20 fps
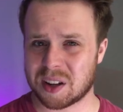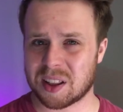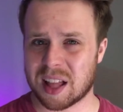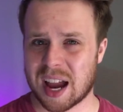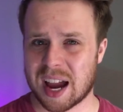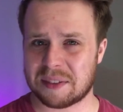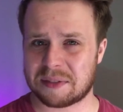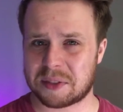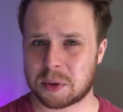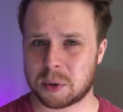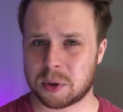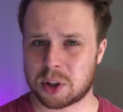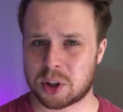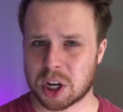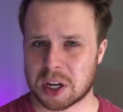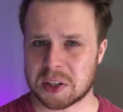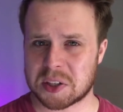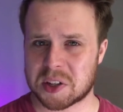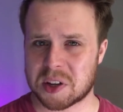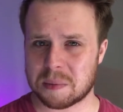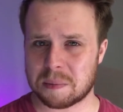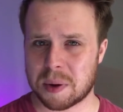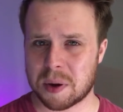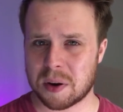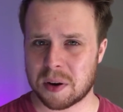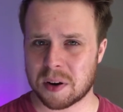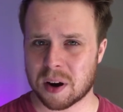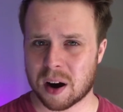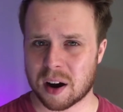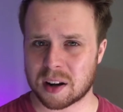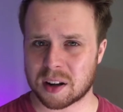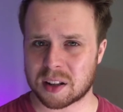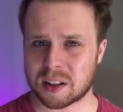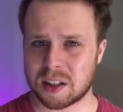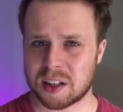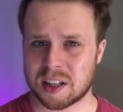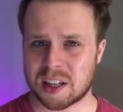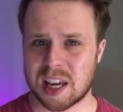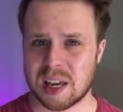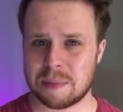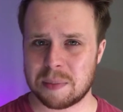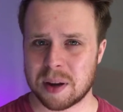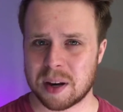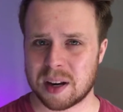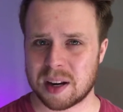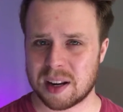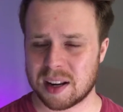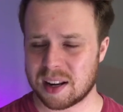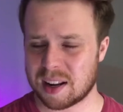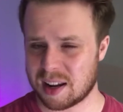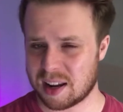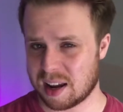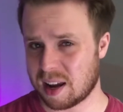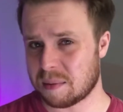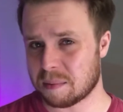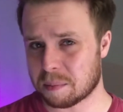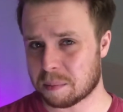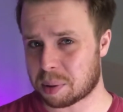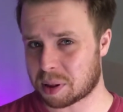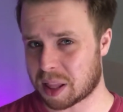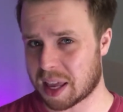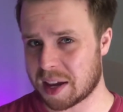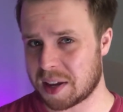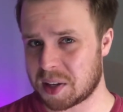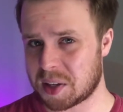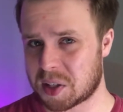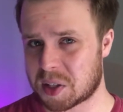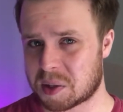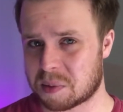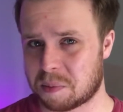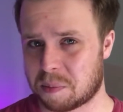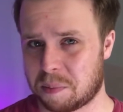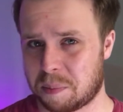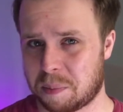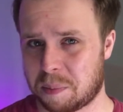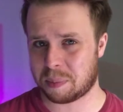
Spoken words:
have to adjust it periodically to keep it in place,